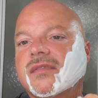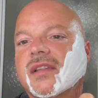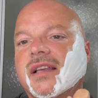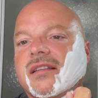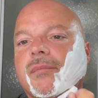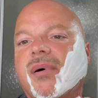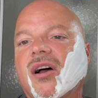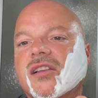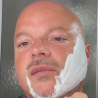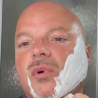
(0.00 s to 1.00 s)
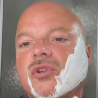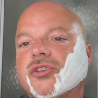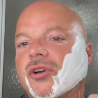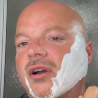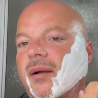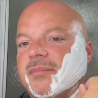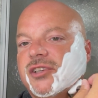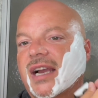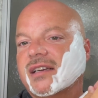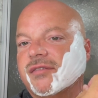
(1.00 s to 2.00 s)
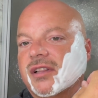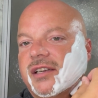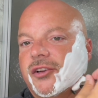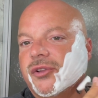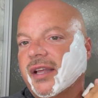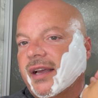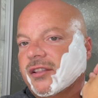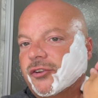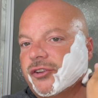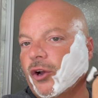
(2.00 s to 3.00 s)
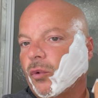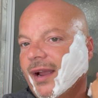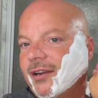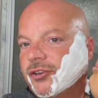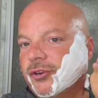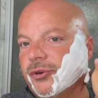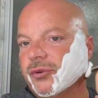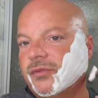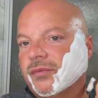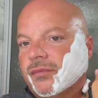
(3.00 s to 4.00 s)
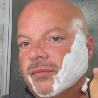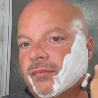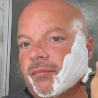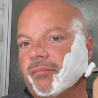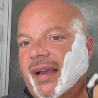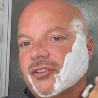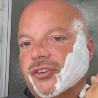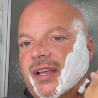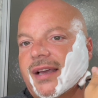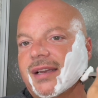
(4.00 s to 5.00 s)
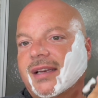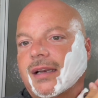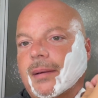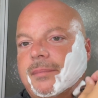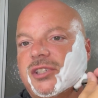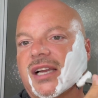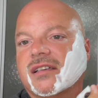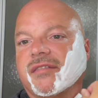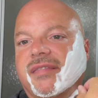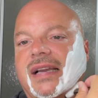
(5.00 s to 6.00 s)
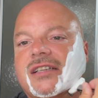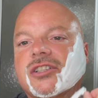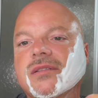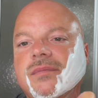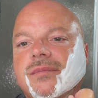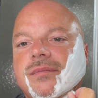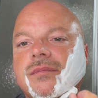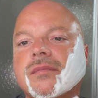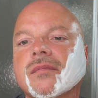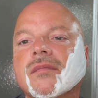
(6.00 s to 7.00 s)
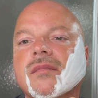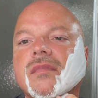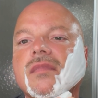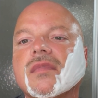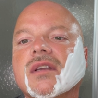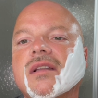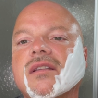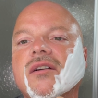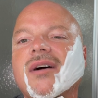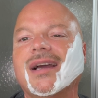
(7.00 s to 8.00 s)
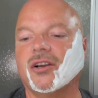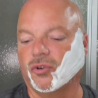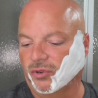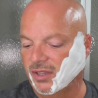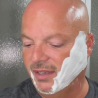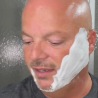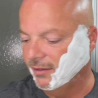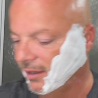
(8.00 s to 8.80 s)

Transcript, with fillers: it's impossible to objectively do that. There's no way to measure that in an objective fashion. And so I don't really